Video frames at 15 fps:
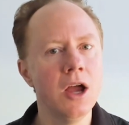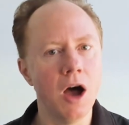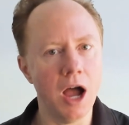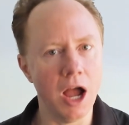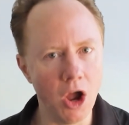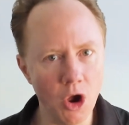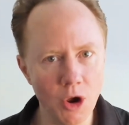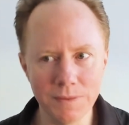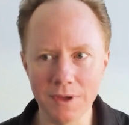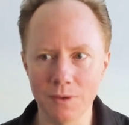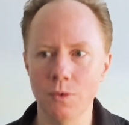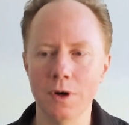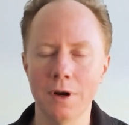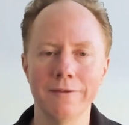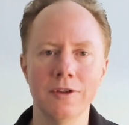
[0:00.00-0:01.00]
I hope that
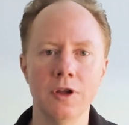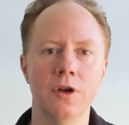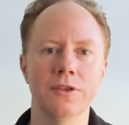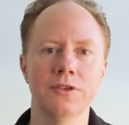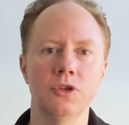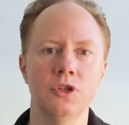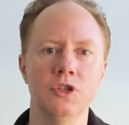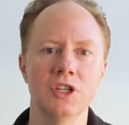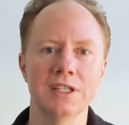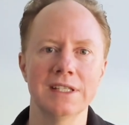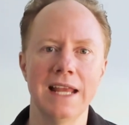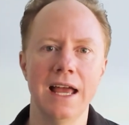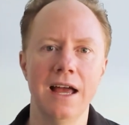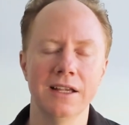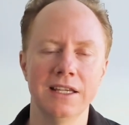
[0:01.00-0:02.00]
what I've gone through just now